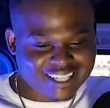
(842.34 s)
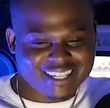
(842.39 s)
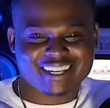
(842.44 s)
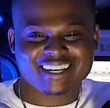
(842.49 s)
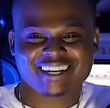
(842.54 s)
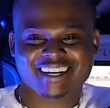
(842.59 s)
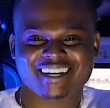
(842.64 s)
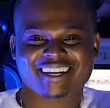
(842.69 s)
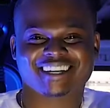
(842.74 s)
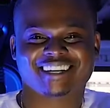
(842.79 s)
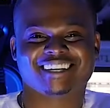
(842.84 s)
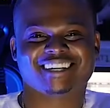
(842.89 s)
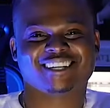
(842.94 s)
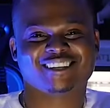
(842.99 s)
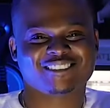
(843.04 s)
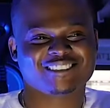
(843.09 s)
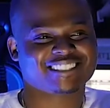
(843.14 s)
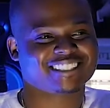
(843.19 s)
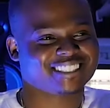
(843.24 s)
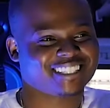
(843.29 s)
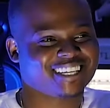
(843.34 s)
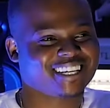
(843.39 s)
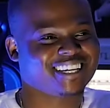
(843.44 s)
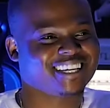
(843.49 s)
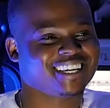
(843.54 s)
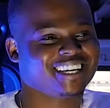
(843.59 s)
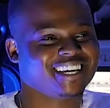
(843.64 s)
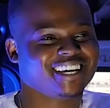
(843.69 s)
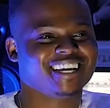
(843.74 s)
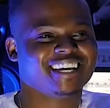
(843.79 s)
like, you know what I'm
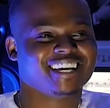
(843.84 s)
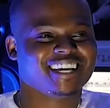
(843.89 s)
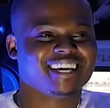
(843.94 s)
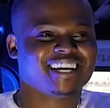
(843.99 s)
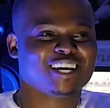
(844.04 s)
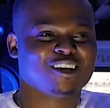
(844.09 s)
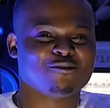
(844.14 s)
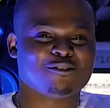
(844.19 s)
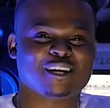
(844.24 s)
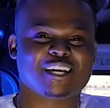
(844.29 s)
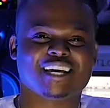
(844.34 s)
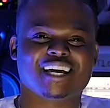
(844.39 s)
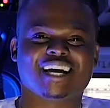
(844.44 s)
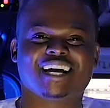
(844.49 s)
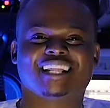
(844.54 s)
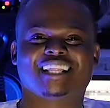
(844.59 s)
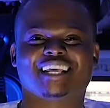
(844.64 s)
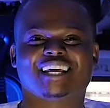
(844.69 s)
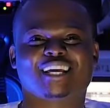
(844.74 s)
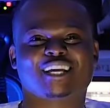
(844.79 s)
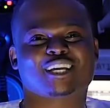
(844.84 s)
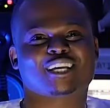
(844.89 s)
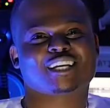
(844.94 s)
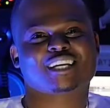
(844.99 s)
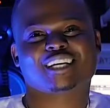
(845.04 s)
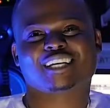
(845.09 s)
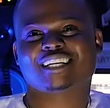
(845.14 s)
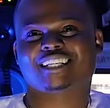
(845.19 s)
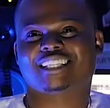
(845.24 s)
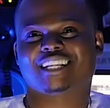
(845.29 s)
saying? But yeah, like,
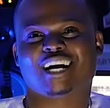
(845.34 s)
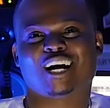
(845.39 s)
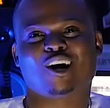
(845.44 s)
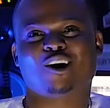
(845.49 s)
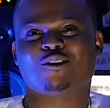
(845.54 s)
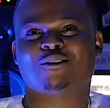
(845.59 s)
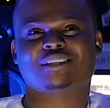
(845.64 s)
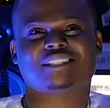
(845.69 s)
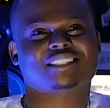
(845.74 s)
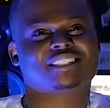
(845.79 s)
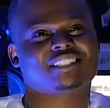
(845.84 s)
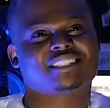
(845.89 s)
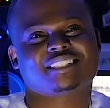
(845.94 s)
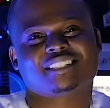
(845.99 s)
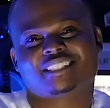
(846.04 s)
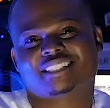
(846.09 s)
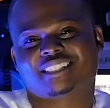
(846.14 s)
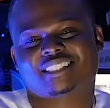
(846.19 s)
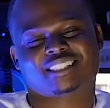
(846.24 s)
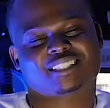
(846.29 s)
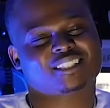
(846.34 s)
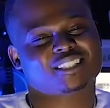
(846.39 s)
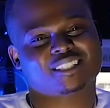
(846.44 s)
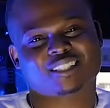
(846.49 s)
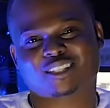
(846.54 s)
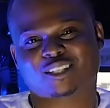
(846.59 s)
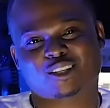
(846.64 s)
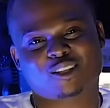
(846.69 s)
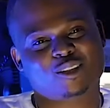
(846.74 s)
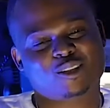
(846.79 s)
now it's just,
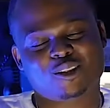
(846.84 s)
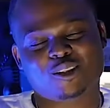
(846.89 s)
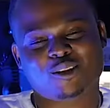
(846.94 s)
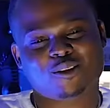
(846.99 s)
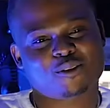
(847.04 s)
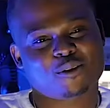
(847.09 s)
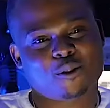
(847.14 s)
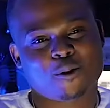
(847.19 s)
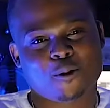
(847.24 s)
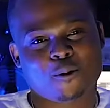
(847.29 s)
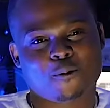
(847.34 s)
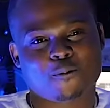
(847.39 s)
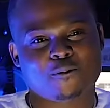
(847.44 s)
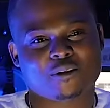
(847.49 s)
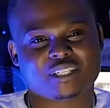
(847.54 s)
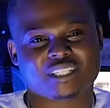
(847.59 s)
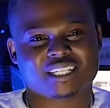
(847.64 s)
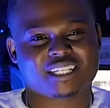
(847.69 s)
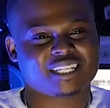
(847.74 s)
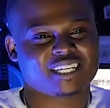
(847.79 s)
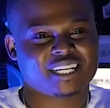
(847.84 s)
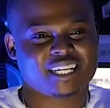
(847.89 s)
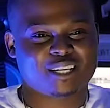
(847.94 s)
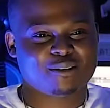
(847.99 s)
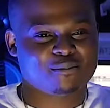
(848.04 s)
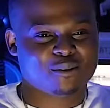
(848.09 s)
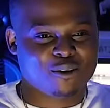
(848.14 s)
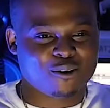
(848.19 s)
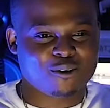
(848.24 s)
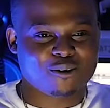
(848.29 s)
we're just gonna
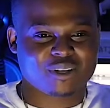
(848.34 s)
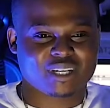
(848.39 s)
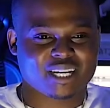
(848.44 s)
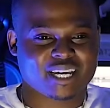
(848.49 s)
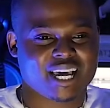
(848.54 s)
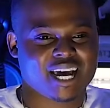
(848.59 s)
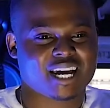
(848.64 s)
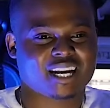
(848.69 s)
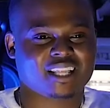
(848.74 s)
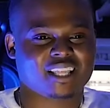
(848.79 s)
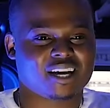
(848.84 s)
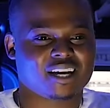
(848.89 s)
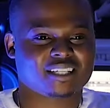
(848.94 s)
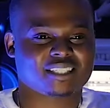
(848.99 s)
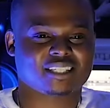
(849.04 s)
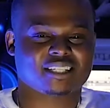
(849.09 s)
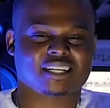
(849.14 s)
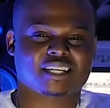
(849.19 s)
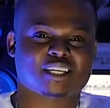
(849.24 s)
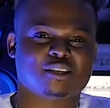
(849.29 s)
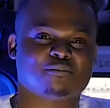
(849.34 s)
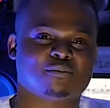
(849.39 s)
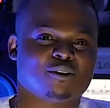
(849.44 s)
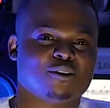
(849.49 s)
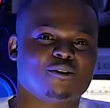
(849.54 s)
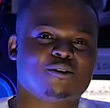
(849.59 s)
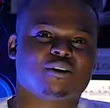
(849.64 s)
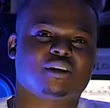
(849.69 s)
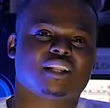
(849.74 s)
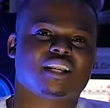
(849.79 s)
keep going. The catalog is gonna keep
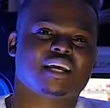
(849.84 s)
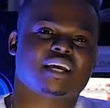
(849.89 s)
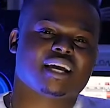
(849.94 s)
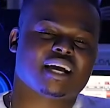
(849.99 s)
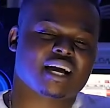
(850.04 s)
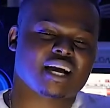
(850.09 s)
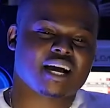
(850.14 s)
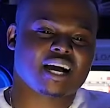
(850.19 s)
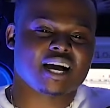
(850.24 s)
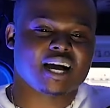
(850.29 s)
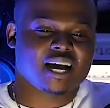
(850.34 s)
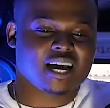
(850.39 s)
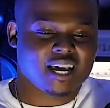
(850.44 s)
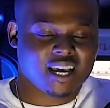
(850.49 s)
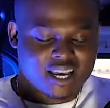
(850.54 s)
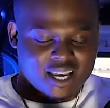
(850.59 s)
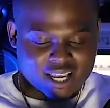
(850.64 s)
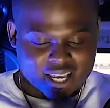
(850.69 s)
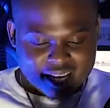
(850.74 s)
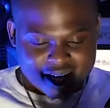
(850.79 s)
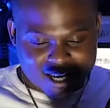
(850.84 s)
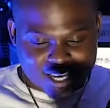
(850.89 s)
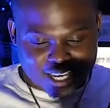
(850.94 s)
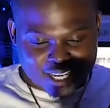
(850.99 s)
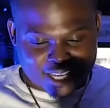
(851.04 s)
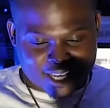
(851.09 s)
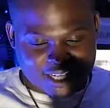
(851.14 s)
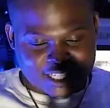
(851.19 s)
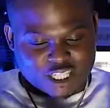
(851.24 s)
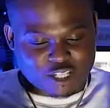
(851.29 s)
going. Like, I got
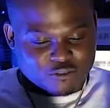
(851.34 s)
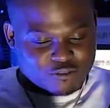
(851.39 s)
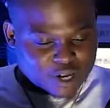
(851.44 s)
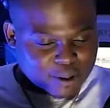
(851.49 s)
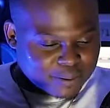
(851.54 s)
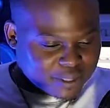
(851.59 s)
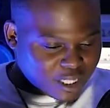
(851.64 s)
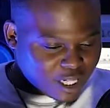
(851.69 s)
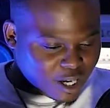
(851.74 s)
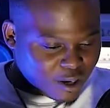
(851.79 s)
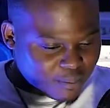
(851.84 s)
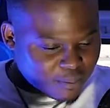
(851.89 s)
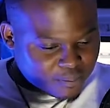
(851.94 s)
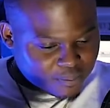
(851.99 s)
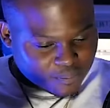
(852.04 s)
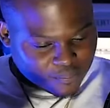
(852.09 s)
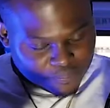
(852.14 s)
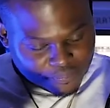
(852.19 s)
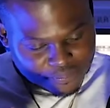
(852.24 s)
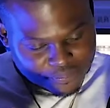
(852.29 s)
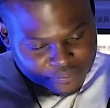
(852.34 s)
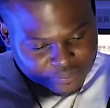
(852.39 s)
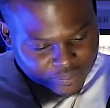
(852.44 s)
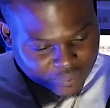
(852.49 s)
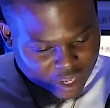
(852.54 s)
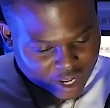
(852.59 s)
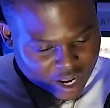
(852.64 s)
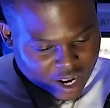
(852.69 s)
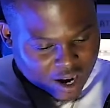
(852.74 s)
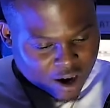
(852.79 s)
Get Your Reps Up
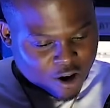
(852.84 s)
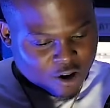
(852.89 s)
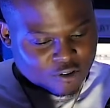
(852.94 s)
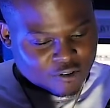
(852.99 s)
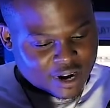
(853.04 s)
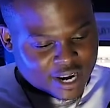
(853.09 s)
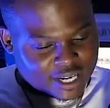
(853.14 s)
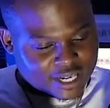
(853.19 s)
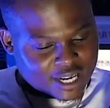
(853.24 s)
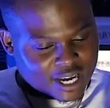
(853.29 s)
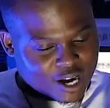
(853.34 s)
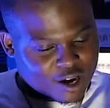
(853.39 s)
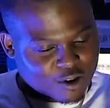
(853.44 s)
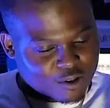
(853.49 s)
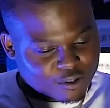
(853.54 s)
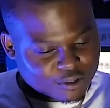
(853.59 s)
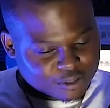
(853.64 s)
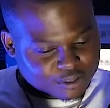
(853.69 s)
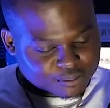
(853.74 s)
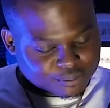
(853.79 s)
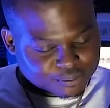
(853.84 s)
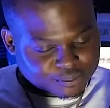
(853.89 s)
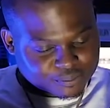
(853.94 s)
out right now.